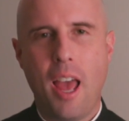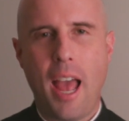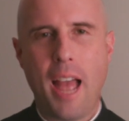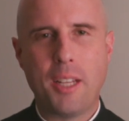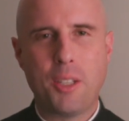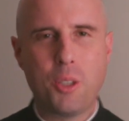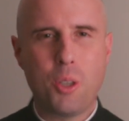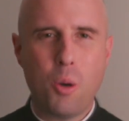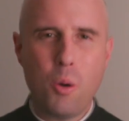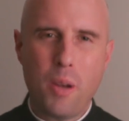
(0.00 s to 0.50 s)
And
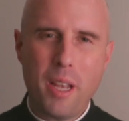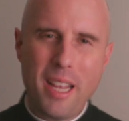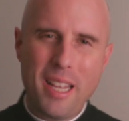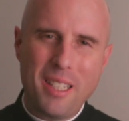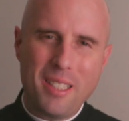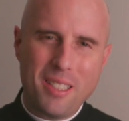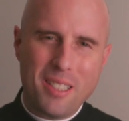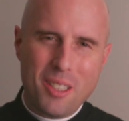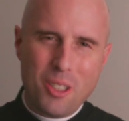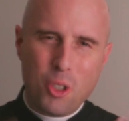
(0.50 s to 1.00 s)
so
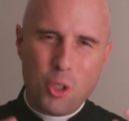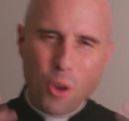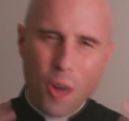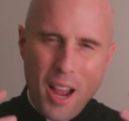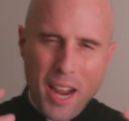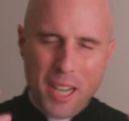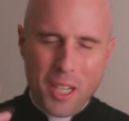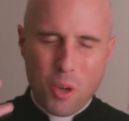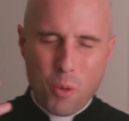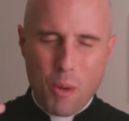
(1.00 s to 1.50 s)
it's
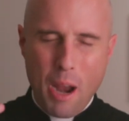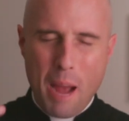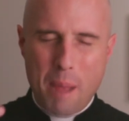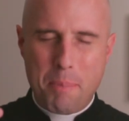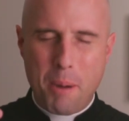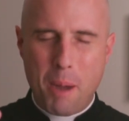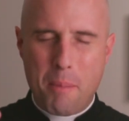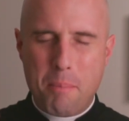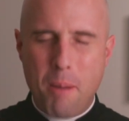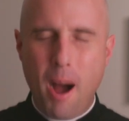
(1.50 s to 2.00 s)
trying to wrap
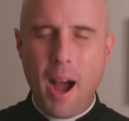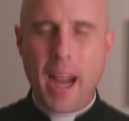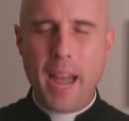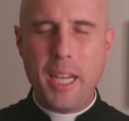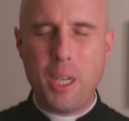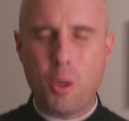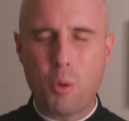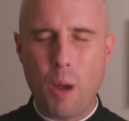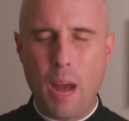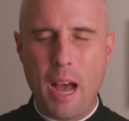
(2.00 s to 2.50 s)
our
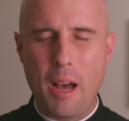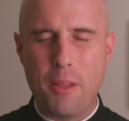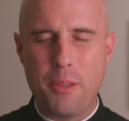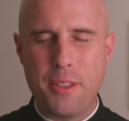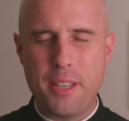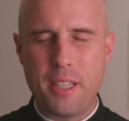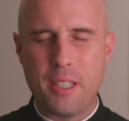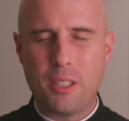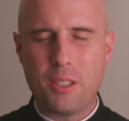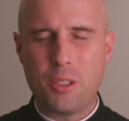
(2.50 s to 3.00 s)
mind around
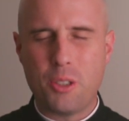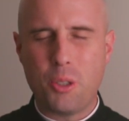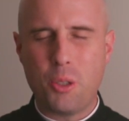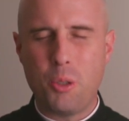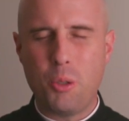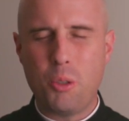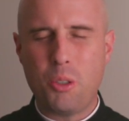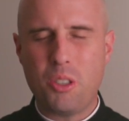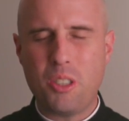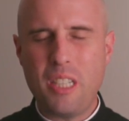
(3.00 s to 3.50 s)
this
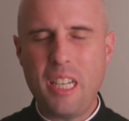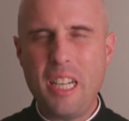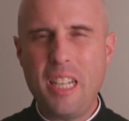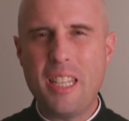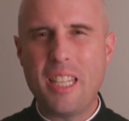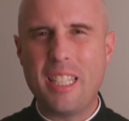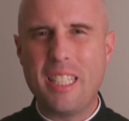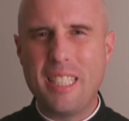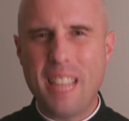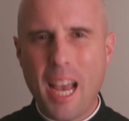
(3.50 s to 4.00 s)
to see
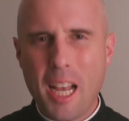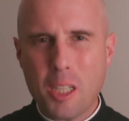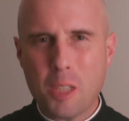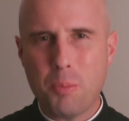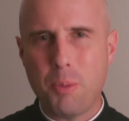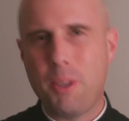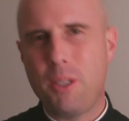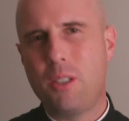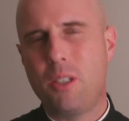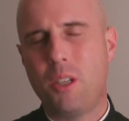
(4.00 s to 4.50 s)
the
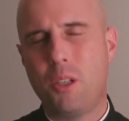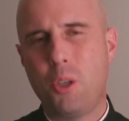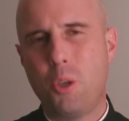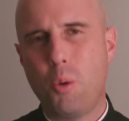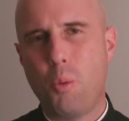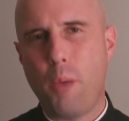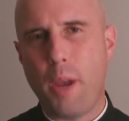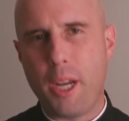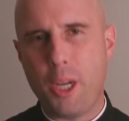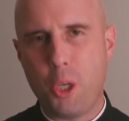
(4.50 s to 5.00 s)
desperate
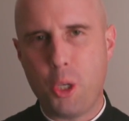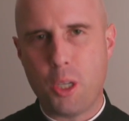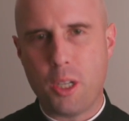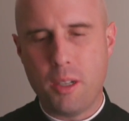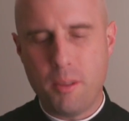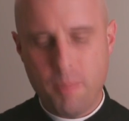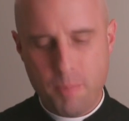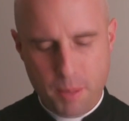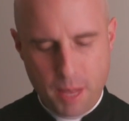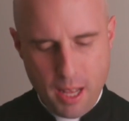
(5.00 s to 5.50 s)

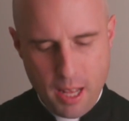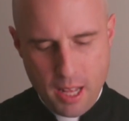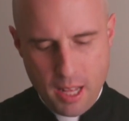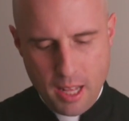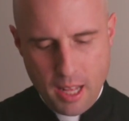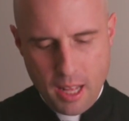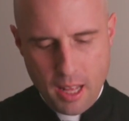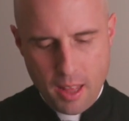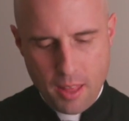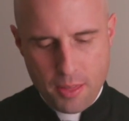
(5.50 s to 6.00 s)
situation
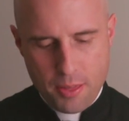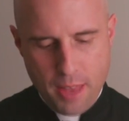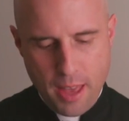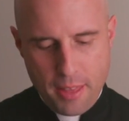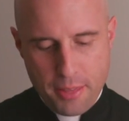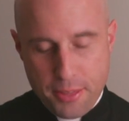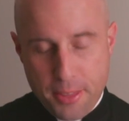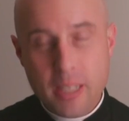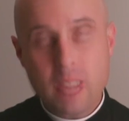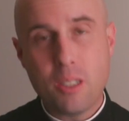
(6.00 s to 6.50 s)

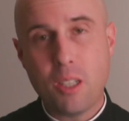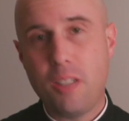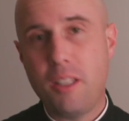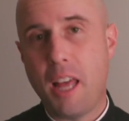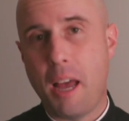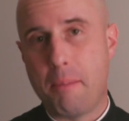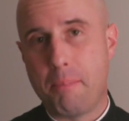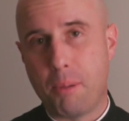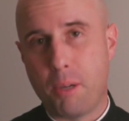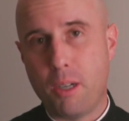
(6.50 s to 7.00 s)
that this
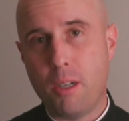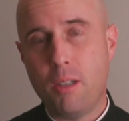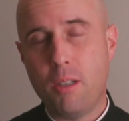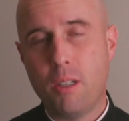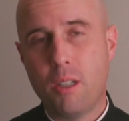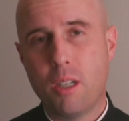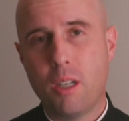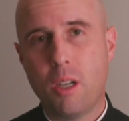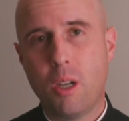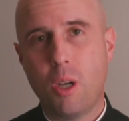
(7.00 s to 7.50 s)
leper
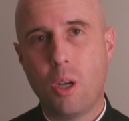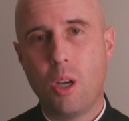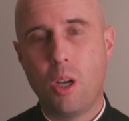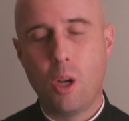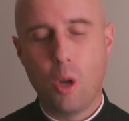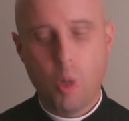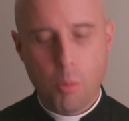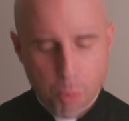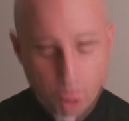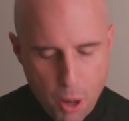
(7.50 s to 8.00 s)

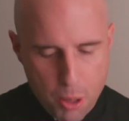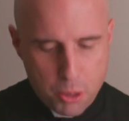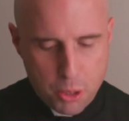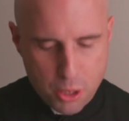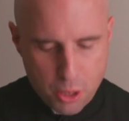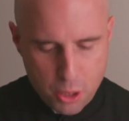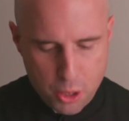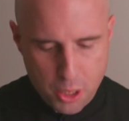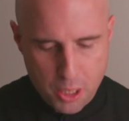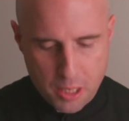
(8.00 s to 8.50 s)
who
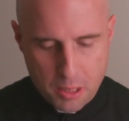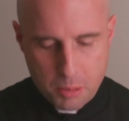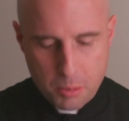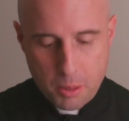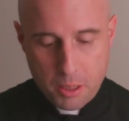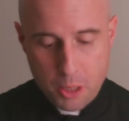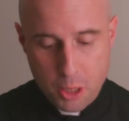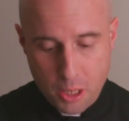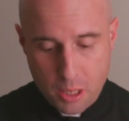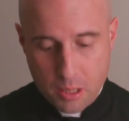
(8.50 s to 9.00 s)
approaches
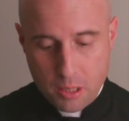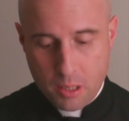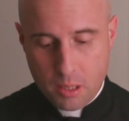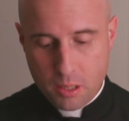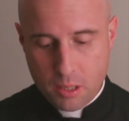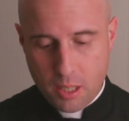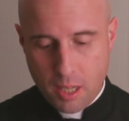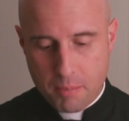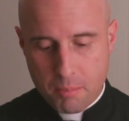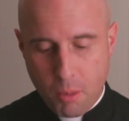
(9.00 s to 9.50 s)

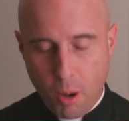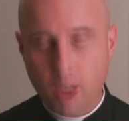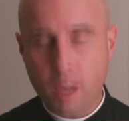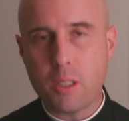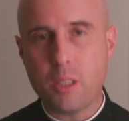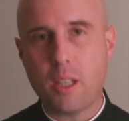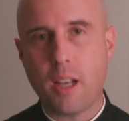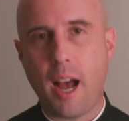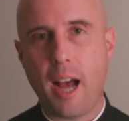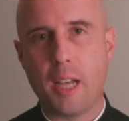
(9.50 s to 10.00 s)
Jesus in
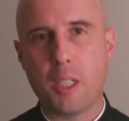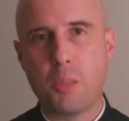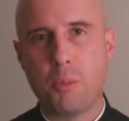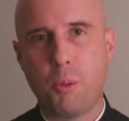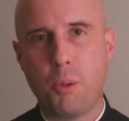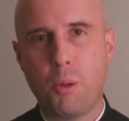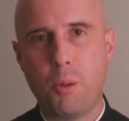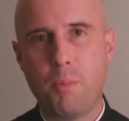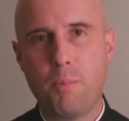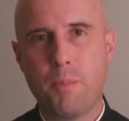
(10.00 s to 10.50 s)
Mark's
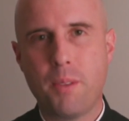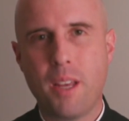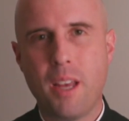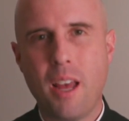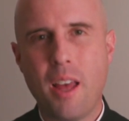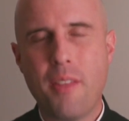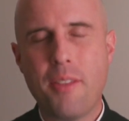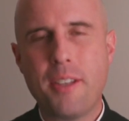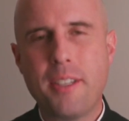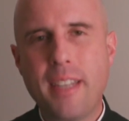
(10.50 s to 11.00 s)
gospel,
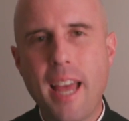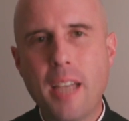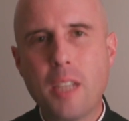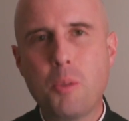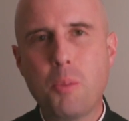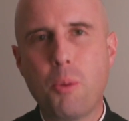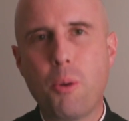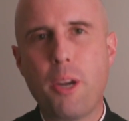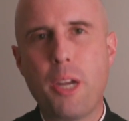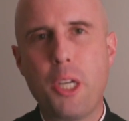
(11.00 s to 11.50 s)
the
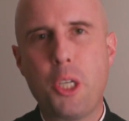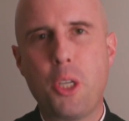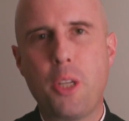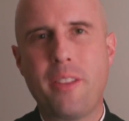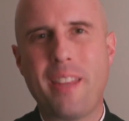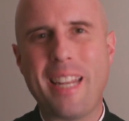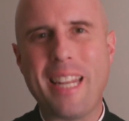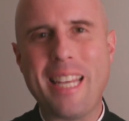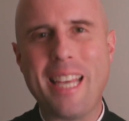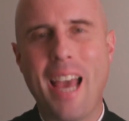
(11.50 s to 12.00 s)
desperation
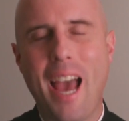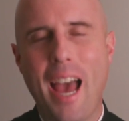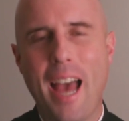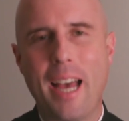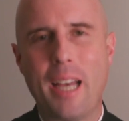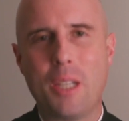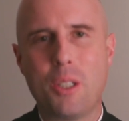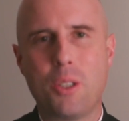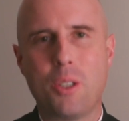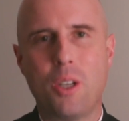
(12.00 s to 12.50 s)
that he
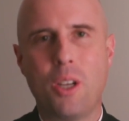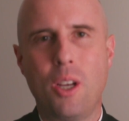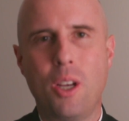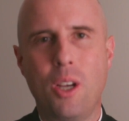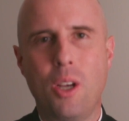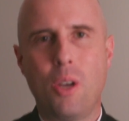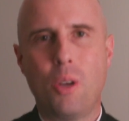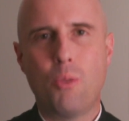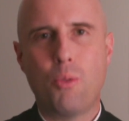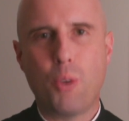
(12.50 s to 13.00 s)
has
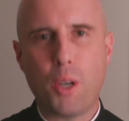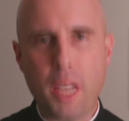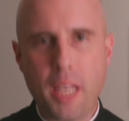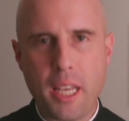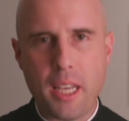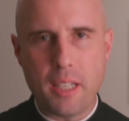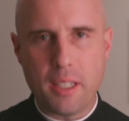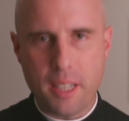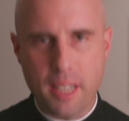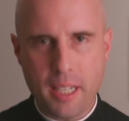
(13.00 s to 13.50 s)
for
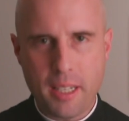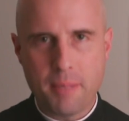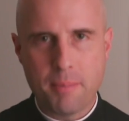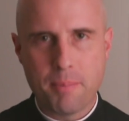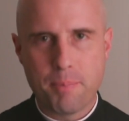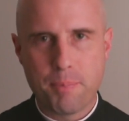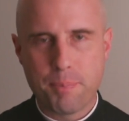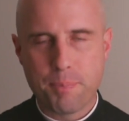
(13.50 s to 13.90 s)
healing.